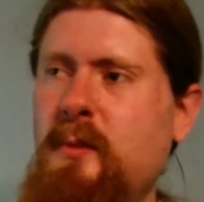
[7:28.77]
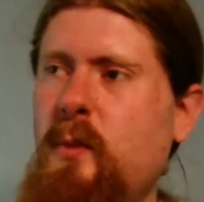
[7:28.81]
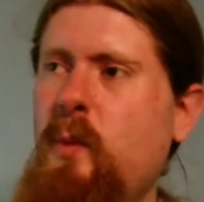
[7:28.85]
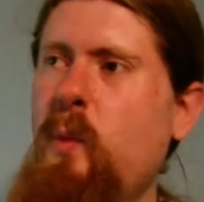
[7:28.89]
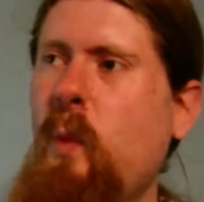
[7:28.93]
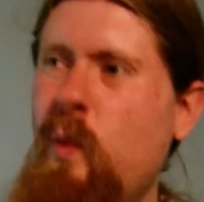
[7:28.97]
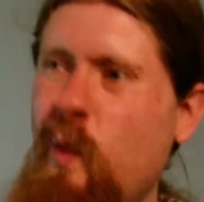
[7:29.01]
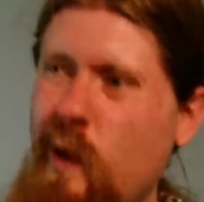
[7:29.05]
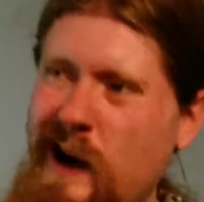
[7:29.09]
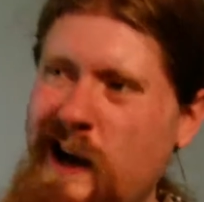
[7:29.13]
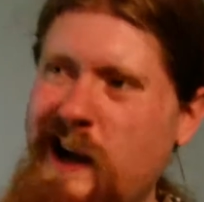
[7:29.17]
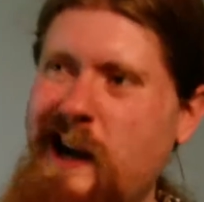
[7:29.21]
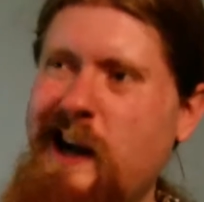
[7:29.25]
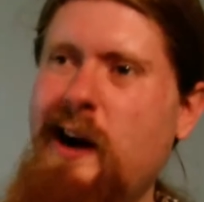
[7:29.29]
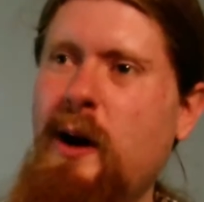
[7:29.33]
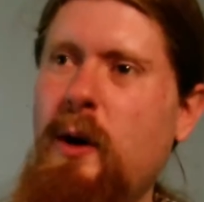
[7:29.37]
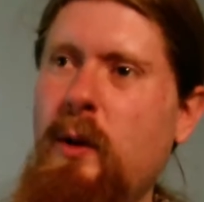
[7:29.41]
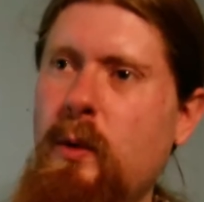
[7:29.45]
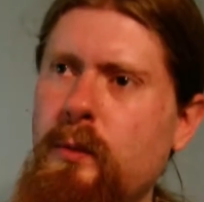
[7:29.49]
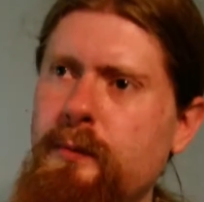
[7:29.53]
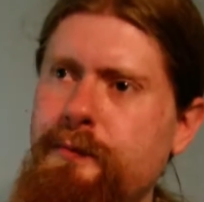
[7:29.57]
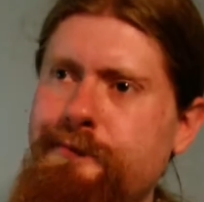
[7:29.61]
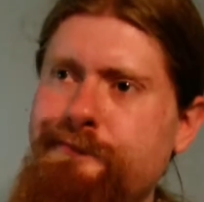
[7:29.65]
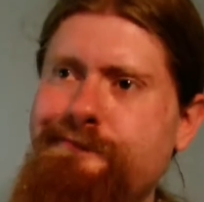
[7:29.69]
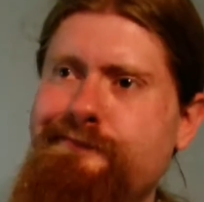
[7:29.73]

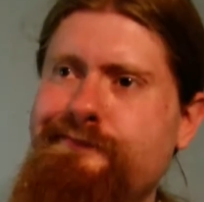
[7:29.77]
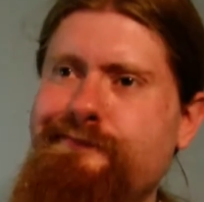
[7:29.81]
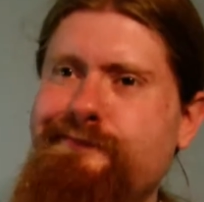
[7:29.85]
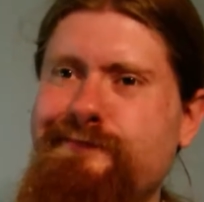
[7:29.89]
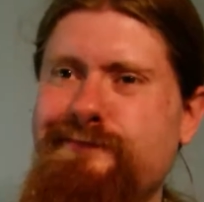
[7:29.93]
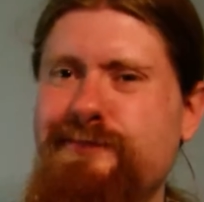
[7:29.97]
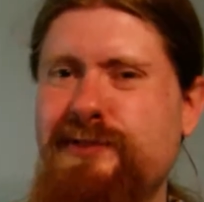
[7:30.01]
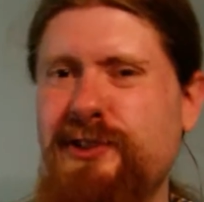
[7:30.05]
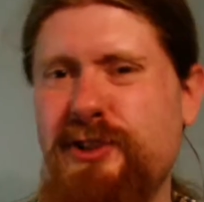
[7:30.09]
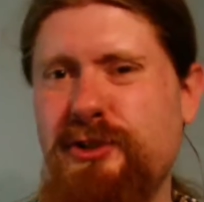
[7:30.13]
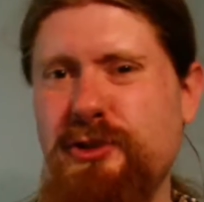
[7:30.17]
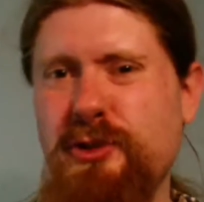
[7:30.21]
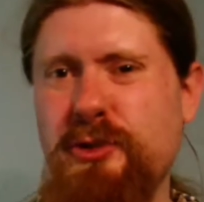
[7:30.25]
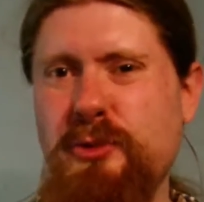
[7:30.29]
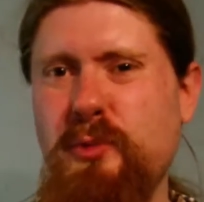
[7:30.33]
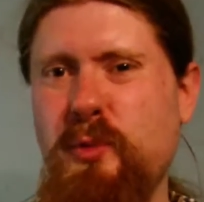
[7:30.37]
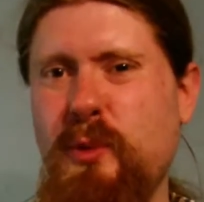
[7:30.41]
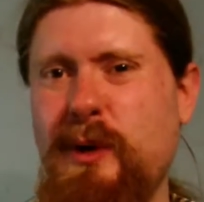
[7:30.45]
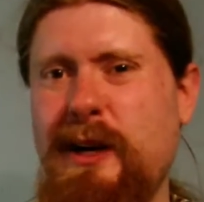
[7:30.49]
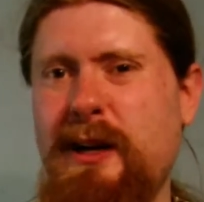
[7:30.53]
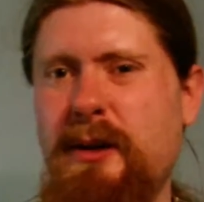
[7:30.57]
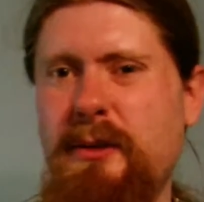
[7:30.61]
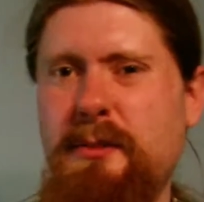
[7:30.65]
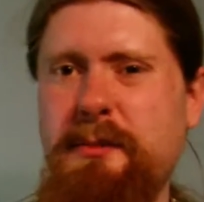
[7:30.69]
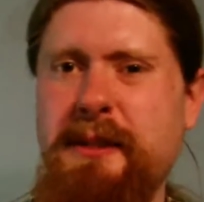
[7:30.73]
WoW. Should
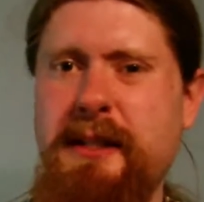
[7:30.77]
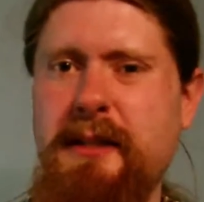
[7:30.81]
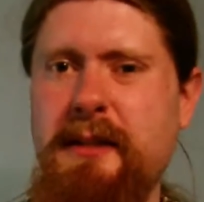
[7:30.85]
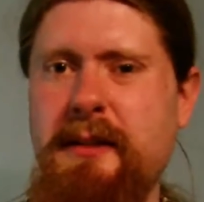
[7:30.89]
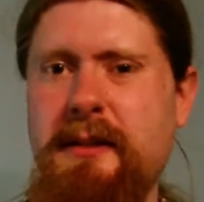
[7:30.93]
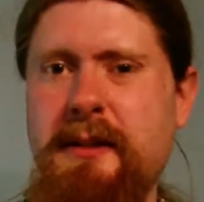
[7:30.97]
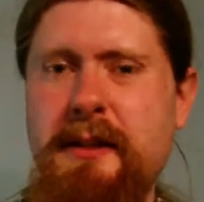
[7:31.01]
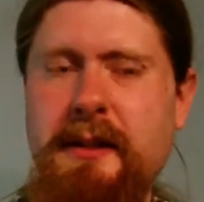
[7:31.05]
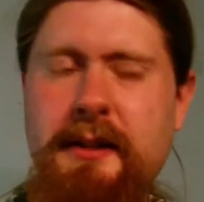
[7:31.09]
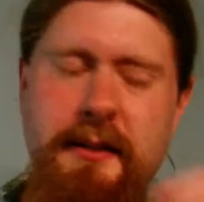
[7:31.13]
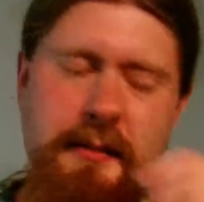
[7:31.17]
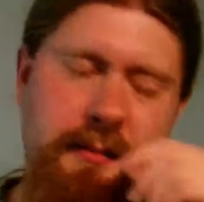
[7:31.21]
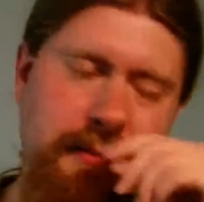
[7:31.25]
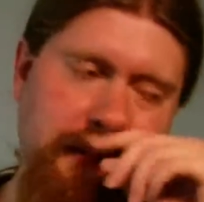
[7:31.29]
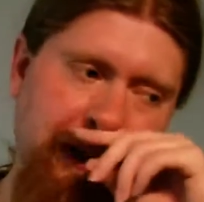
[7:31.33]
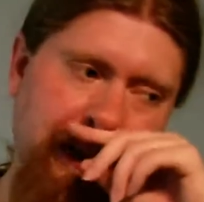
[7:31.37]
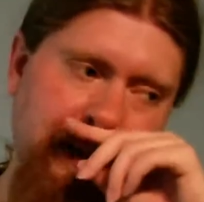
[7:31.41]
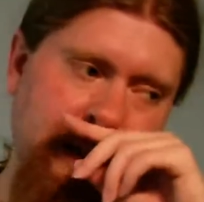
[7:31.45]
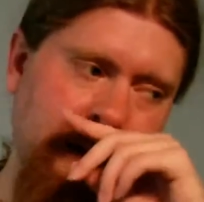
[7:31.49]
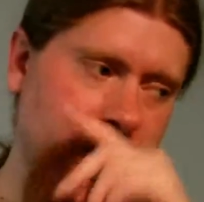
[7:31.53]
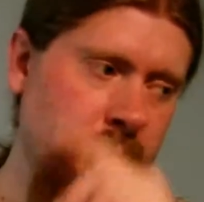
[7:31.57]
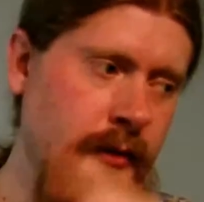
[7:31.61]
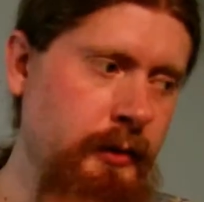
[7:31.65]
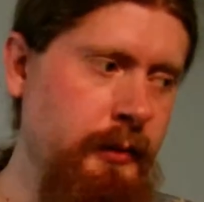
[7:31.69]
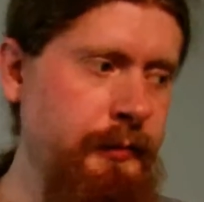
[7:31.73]
WoW be on there? I
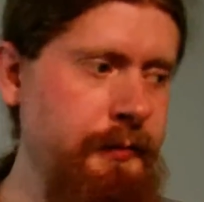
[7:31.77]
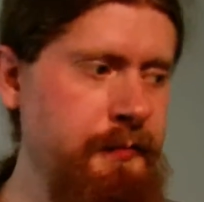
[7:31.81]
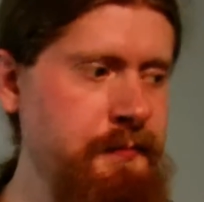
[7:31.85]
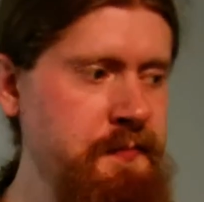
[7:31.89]
don't know.